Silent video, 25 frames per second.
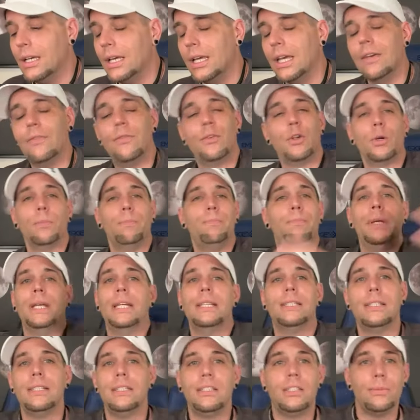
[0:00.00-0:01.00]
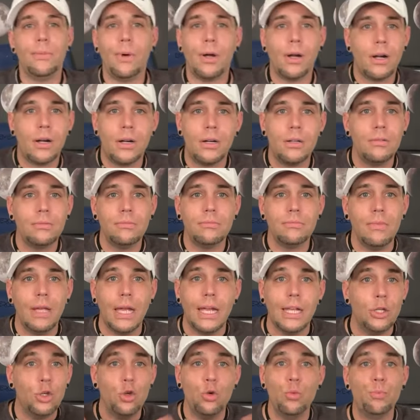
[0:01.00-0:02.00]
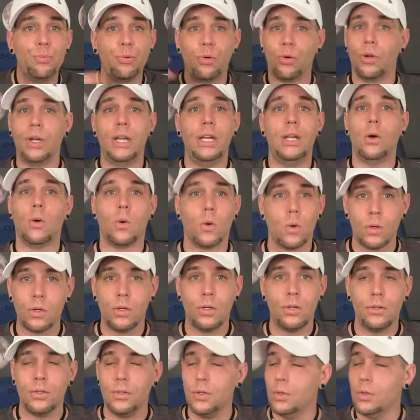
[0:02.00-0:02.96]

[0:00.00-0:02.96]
if you're busy tomorrow and you pre-order,